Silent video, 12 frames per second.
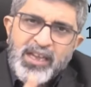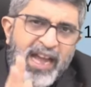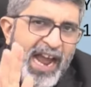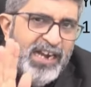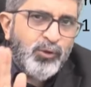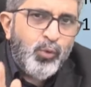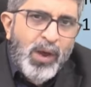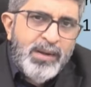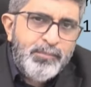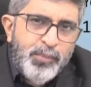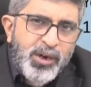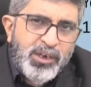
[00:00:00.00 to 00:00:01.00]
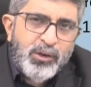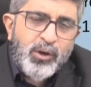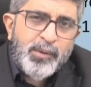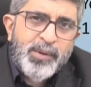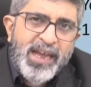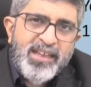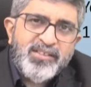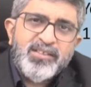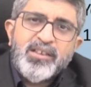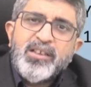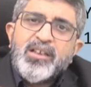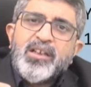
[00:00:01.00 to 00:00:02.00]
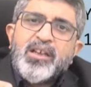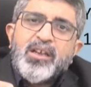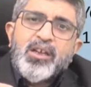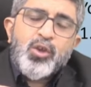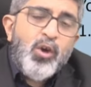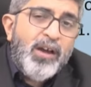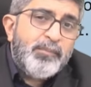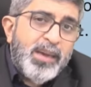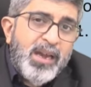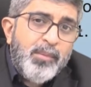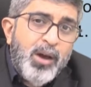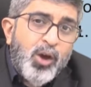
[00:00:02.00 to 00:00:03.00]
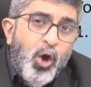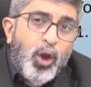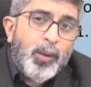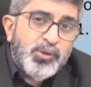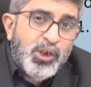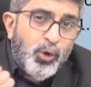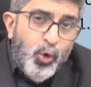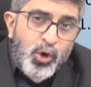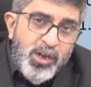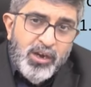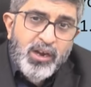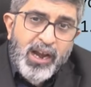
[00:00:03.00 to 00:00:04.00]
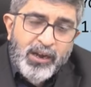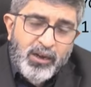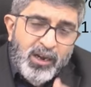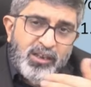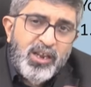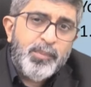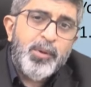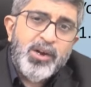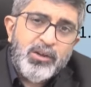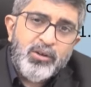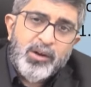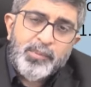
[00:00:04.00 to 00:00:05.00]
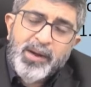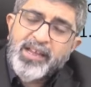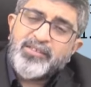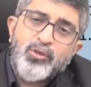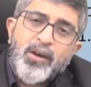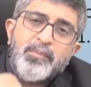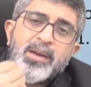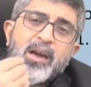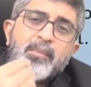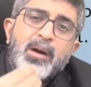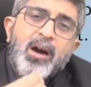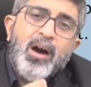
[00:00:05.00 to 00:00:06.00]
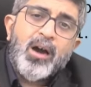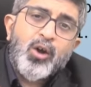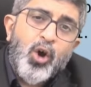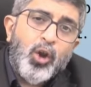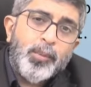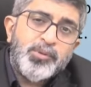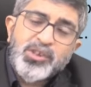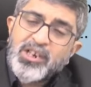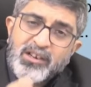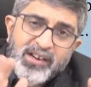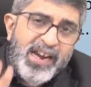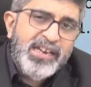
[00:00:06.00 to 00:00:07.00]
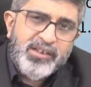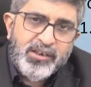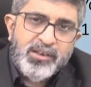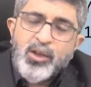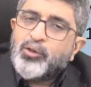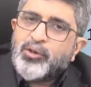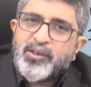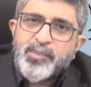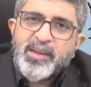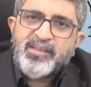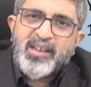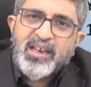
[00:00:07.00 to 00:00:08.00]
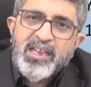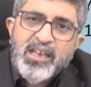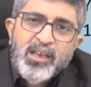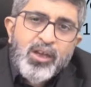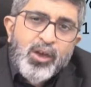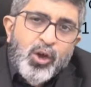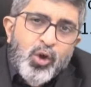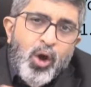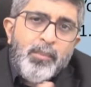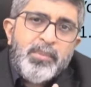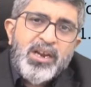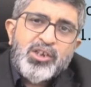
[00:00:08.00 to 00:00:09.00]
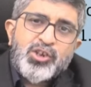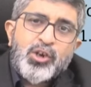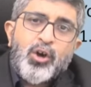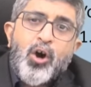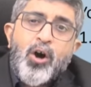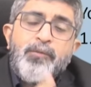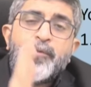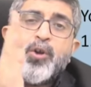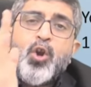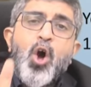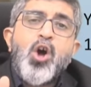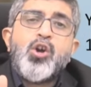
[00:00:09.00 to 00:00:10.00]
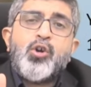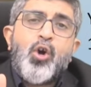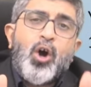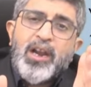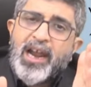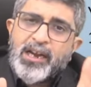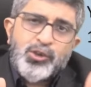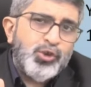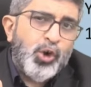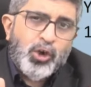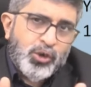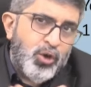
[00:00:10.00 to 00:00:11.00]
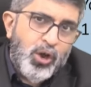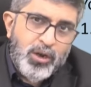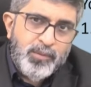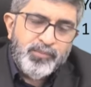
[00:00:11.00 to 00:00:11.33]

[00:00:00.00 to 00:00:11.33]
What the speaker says: At one particular price you have become a call option holder, at another particular price you have become a call option writer. So it's basically combination of long call and short call.